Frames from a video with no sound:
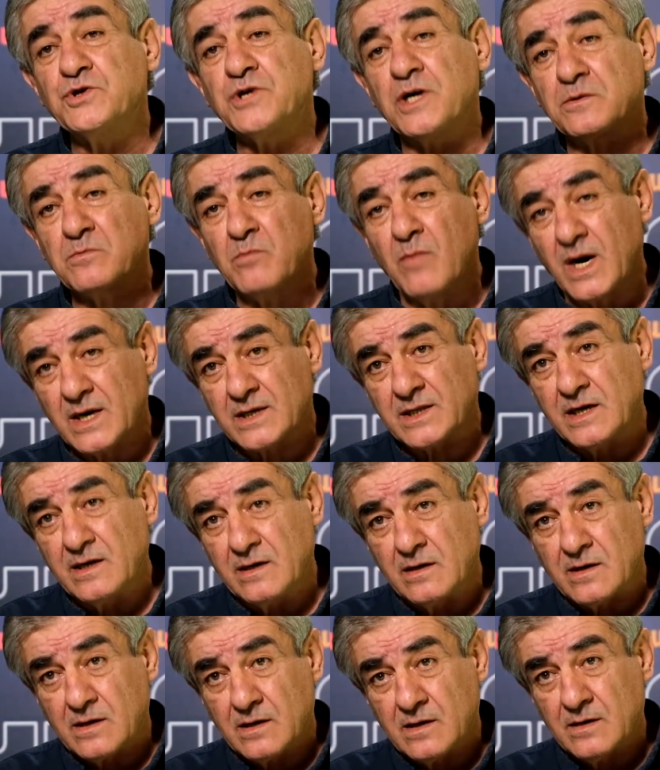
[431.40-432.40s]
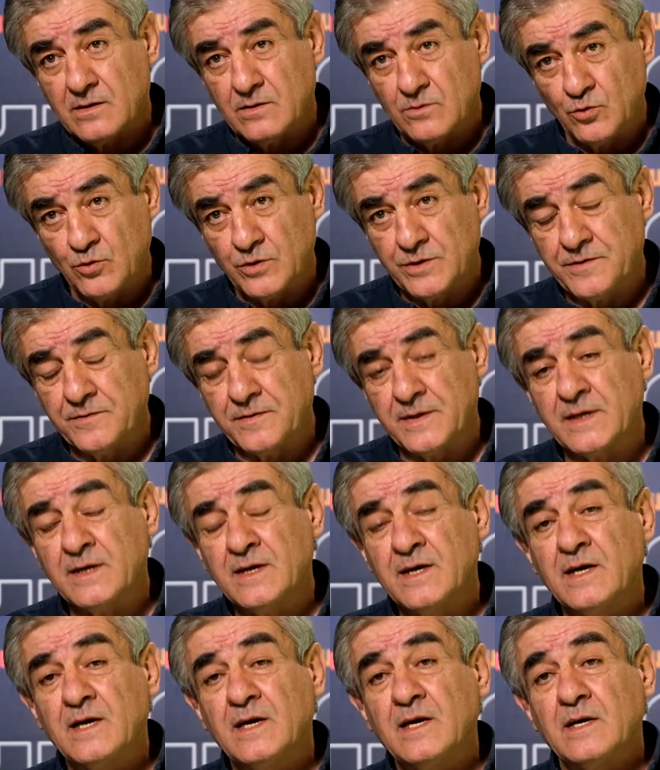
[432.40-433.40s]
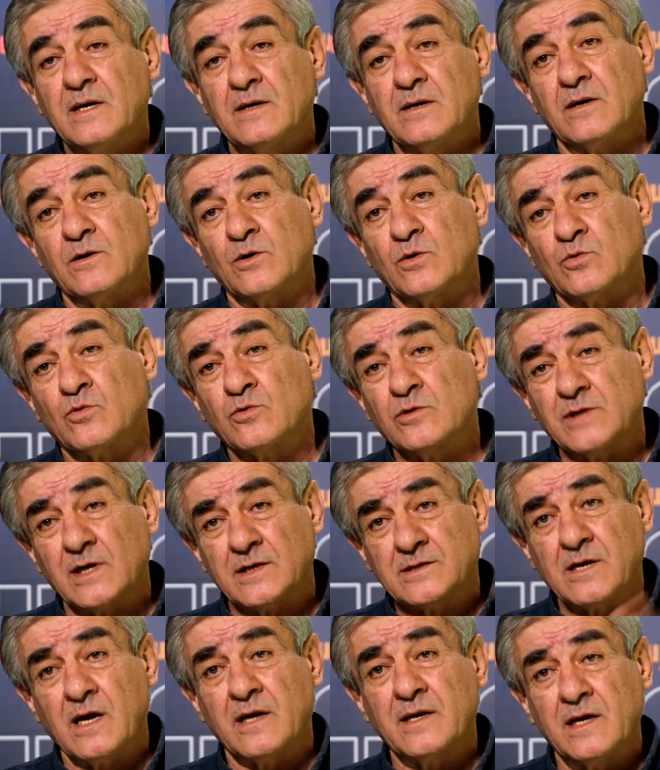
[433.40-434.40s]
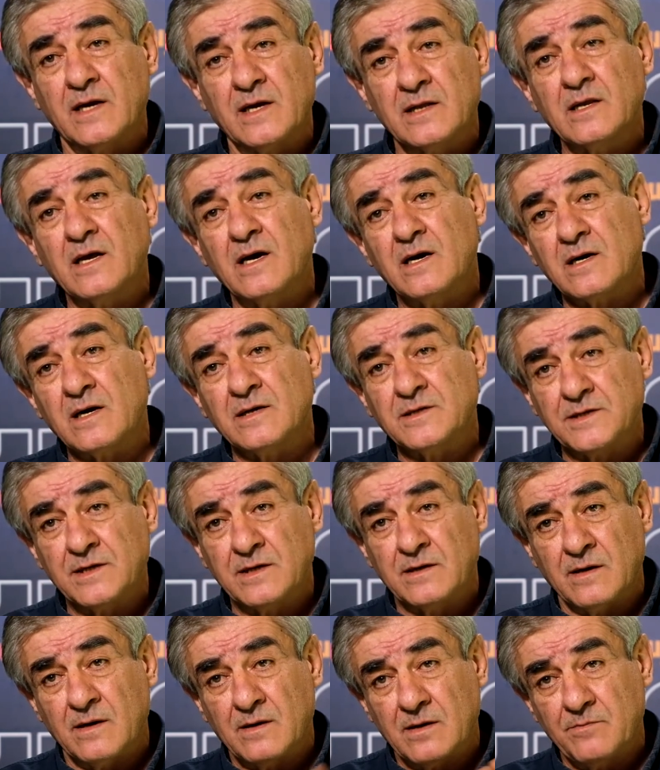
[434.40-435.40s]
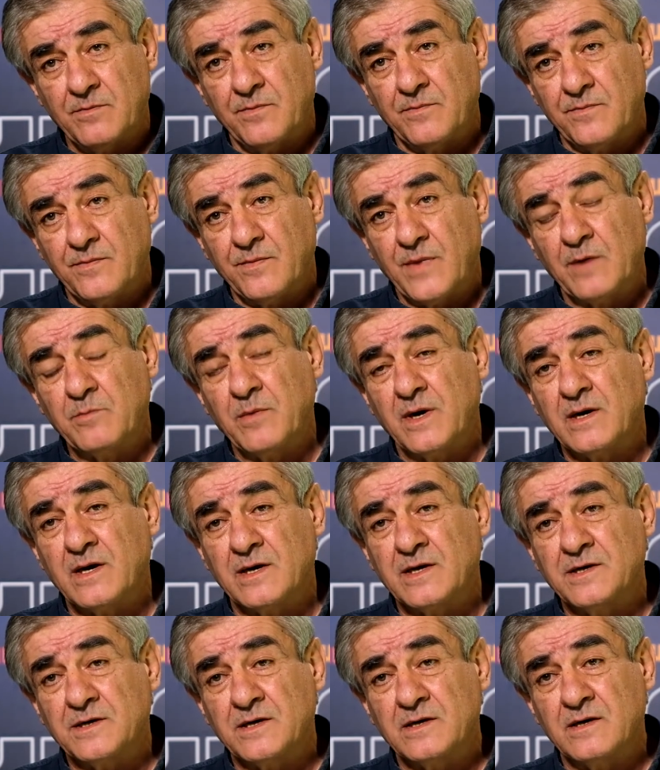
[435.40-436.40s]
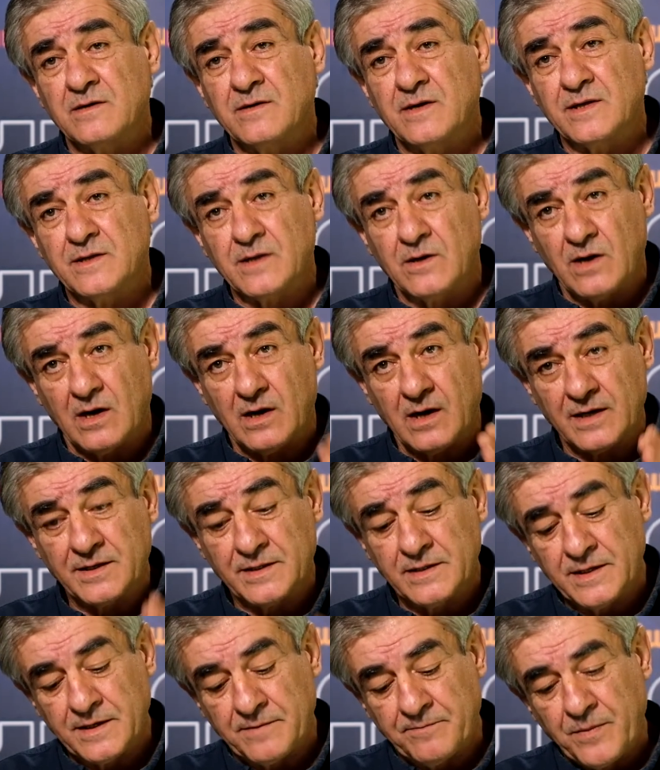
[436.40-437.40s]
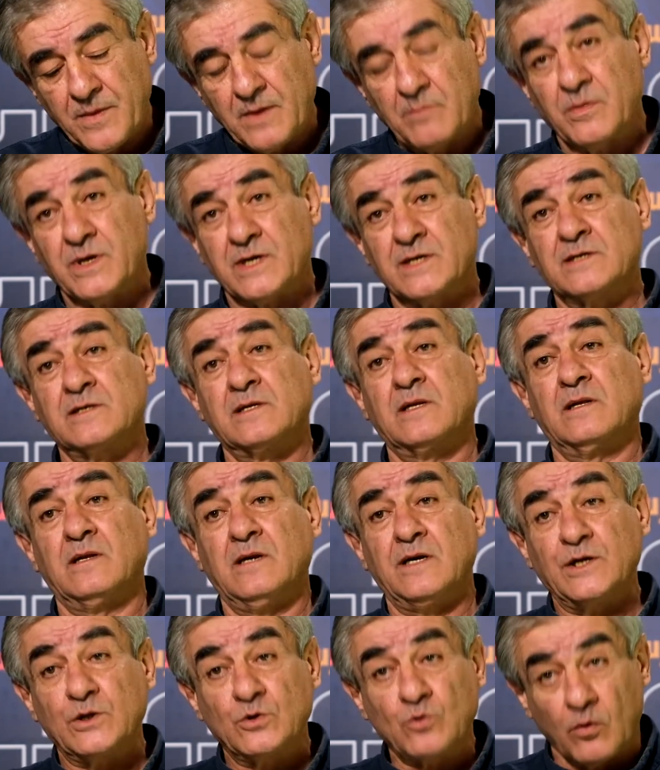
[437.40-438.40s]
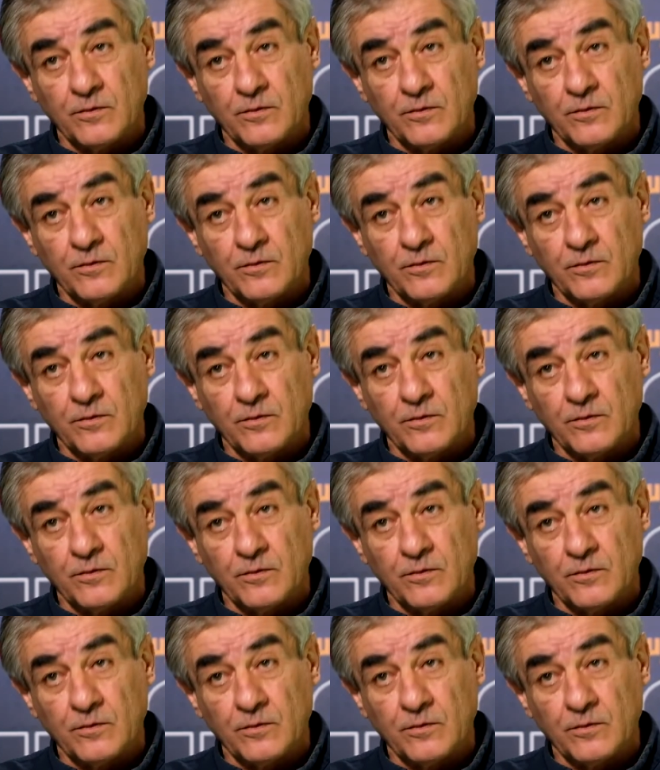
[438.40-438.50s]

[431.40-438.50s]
the war. As in March of the same year, an agreement with Russia was concluded in the famous Brest-Litovsk.